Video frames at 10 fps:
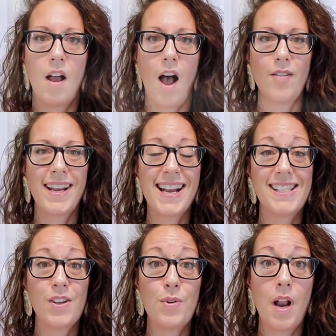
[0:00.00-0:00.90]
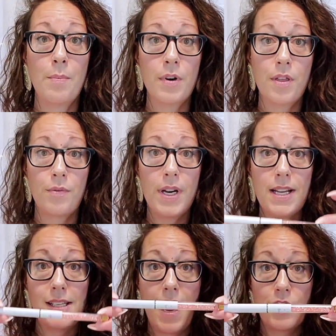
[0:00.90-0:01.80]
All right, guys, so number 3
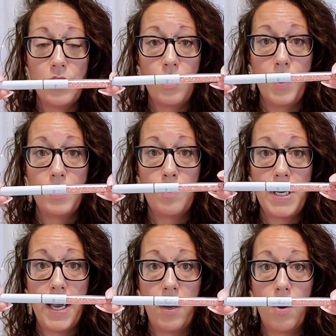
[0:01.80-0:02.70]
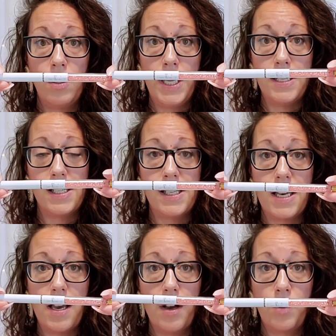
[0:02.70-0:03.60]
is actually going to be a
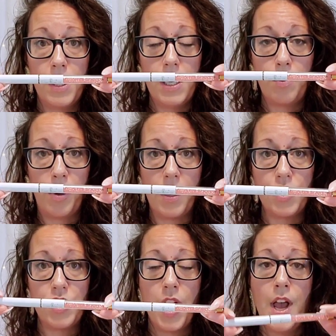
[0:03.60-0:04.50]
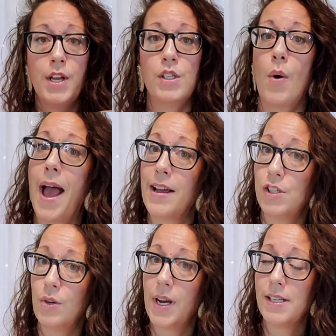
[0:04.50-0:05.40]
Kolinsky acrylic brush. So
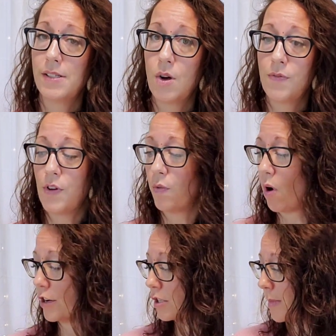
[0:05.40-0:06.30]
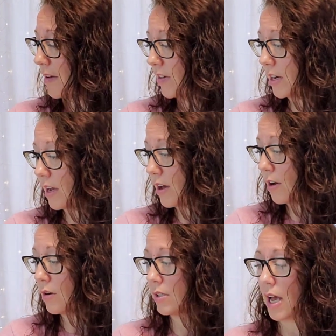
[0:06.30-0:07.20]
as you guys know, if you've watched my
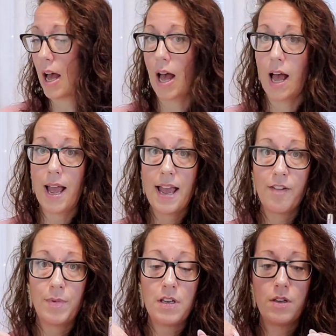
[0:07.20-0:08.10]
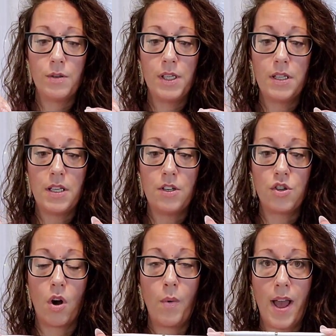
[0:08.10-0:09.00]
videos, I have been using the
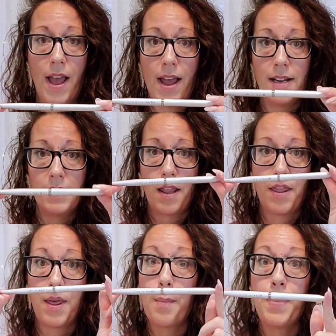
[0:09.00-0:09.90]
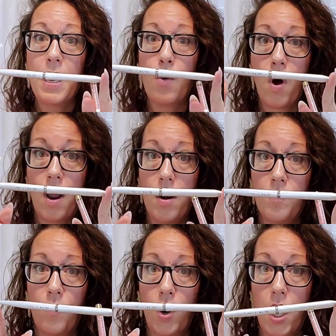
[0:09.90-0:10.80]
JOHENS, the big one,
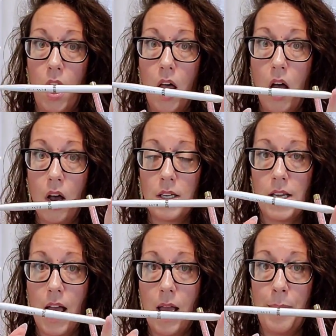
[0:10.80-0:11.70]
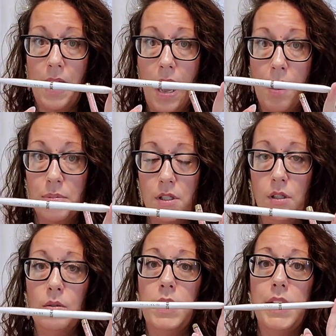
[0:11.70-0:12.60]
for a long time and
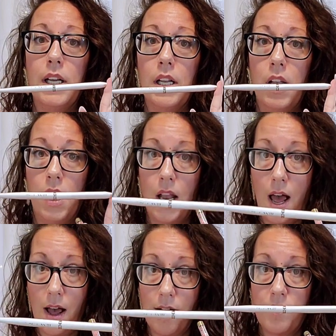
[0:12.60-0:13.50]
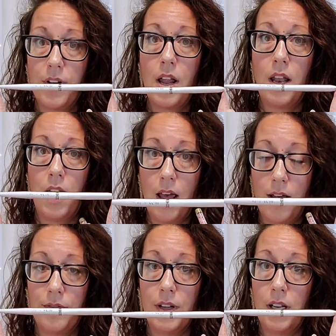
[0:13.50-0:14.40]
absolutely love,
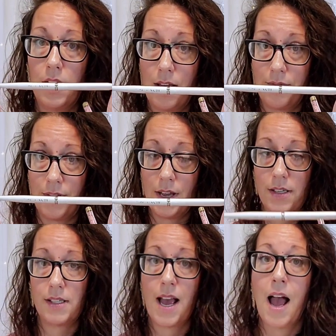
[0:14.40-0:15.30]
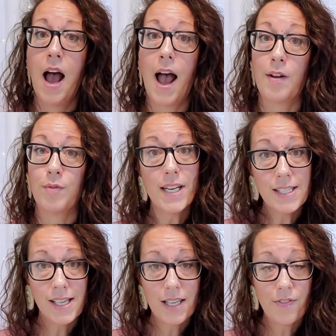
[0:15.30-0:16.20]
love, love this. I
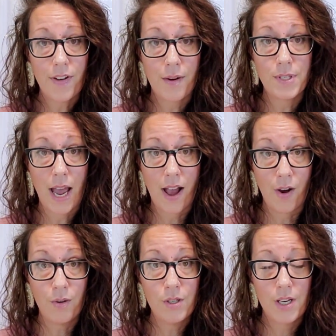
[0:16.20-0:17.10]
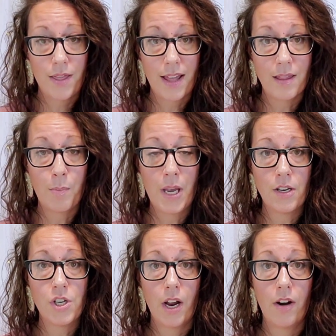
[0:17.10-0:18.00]
recently found out that the
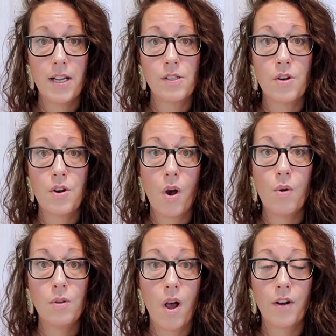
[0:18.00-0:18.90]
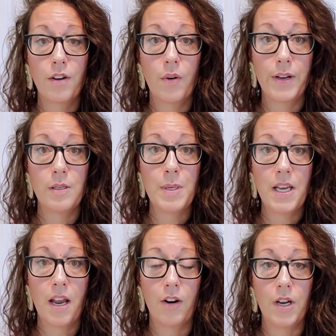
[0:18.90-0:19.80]
pink chair is no longer going to be
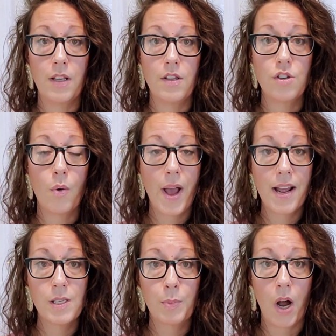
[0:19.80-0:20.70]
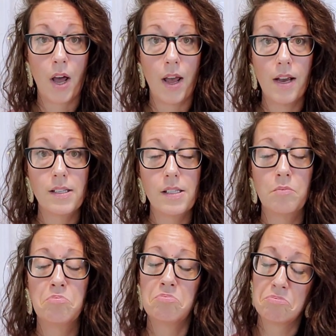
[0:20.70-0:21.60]
carrying the JOHENS products,
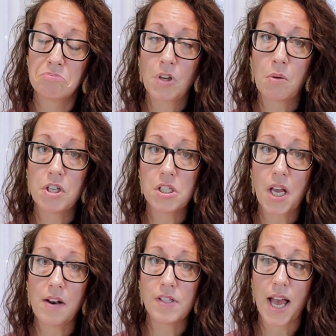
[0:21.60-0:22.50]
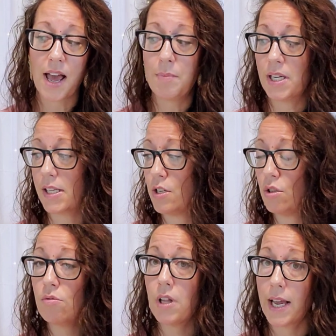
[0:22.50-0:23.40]
which is kind of sad because I
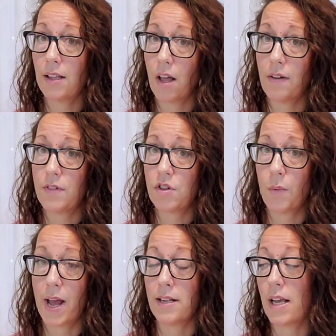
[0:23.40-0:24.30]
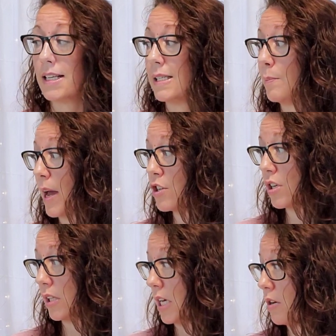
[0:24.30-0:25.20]
do like a lot of the JOHENS,
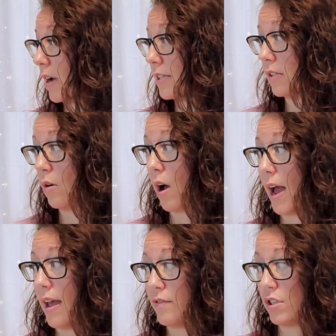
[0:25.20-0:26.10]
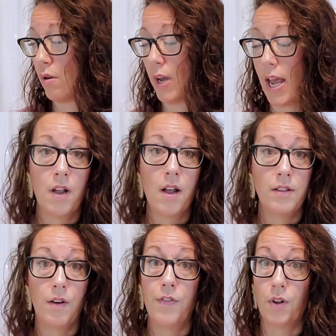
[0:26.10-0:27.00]
especially, you guys know I have showcased
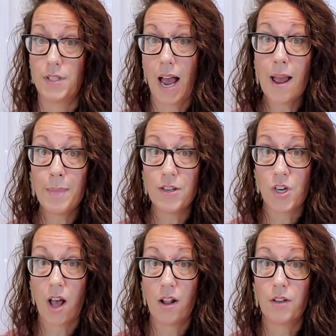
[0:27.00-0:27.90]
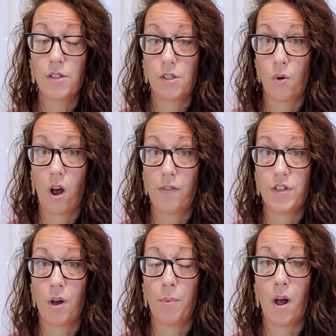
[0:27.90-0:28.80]
the full diamond gel soak off
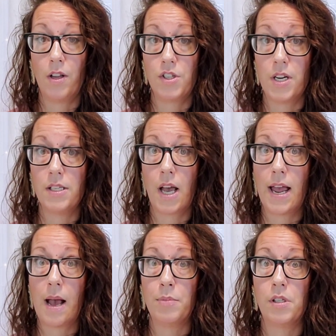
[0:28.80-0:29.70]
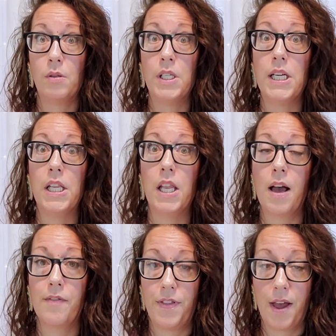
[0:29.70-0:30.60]
gel polishes. I absolutely
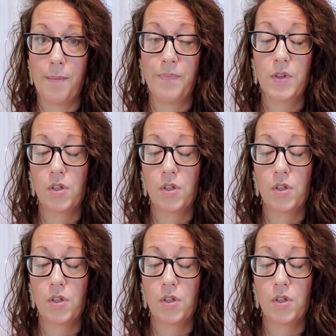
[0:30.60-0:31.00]
love them.